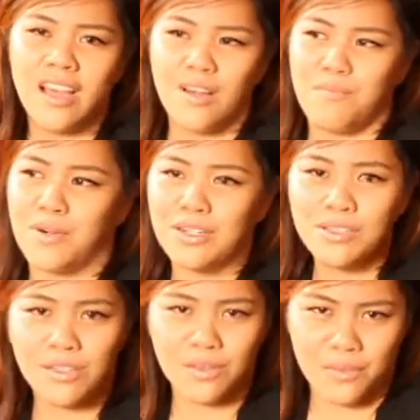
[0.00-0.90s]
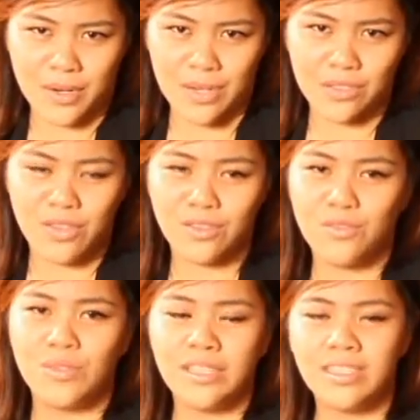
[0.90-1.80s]
person to person? Do
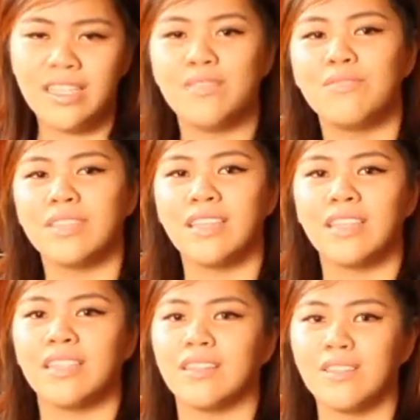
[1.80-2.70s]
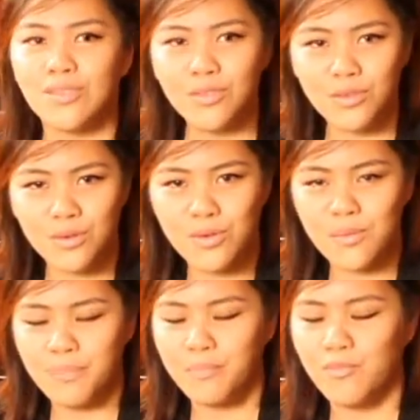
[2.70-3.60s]
we deal with it
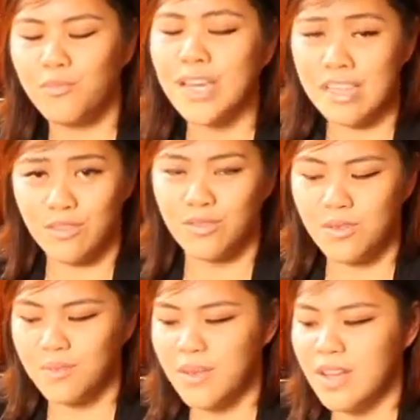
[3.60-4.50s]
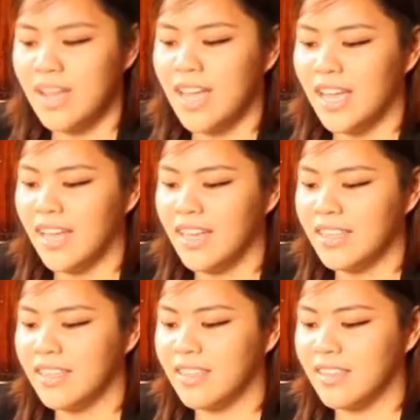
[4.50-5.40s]
group by group?
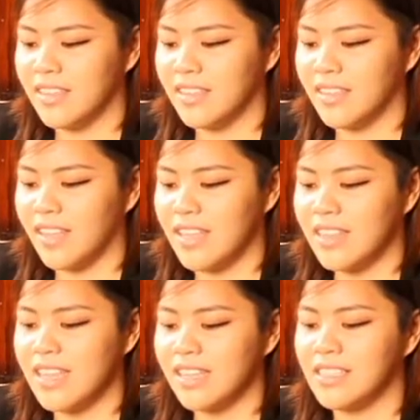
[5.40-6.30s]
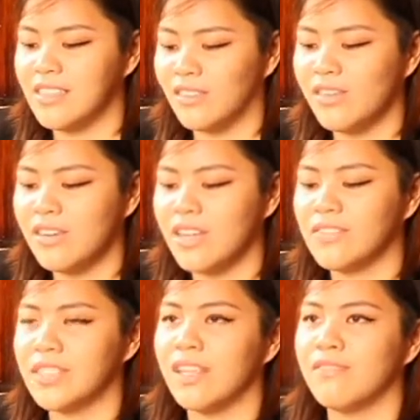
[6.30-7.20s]
And I think this theory of
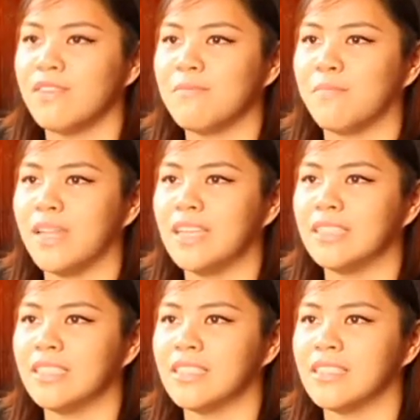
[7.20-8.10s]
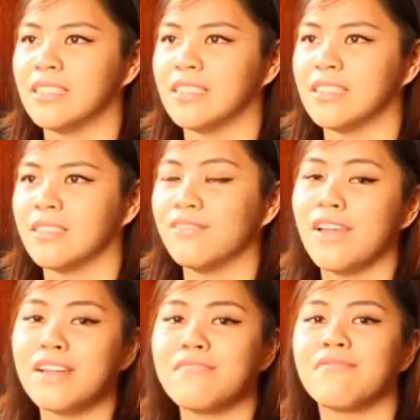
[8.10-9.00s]
self in place is a
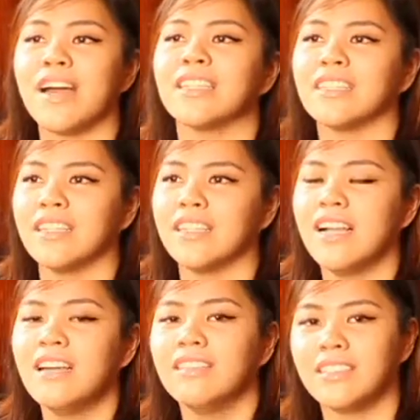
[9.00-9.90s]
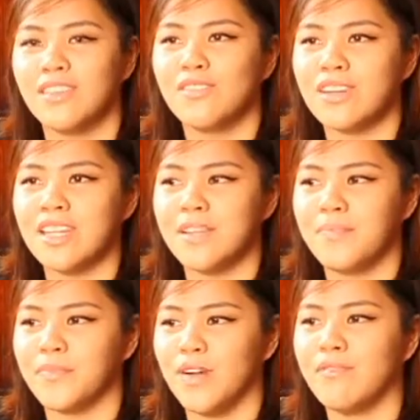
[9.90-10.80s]
very vital theory
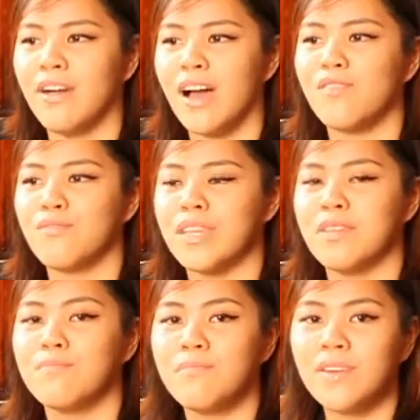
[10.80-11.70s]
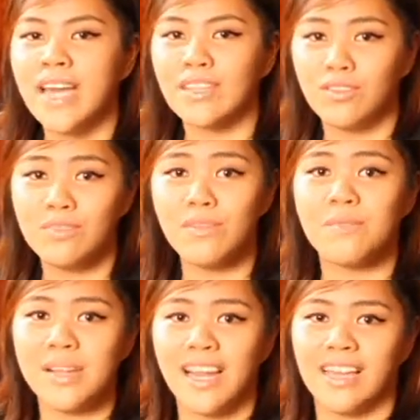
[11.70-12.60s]
of how we get to
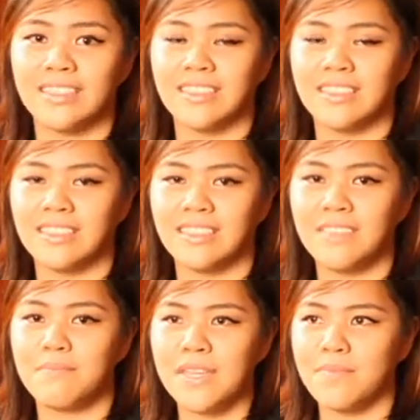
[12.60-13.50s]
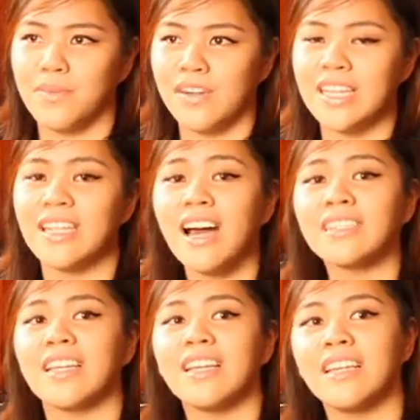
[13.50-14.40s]
mobilize the people in
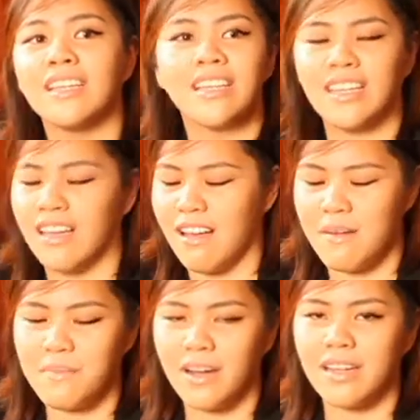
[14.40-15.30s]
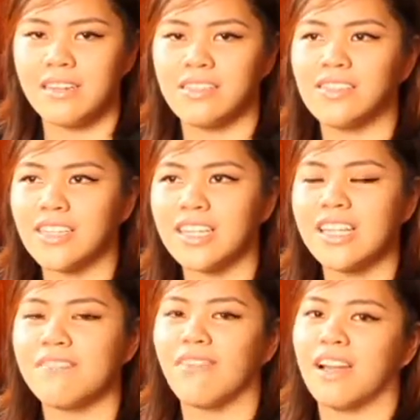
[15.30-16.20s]
acting upon a
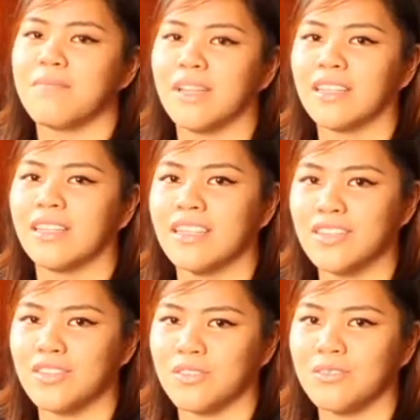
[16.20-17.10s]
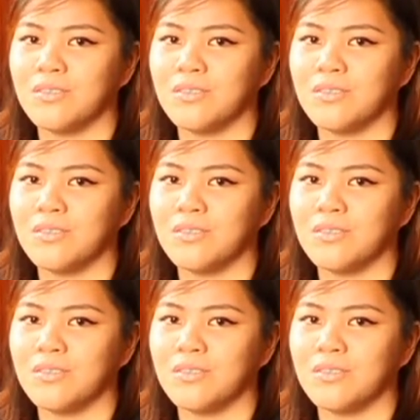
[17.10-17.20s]
certain environmental issue.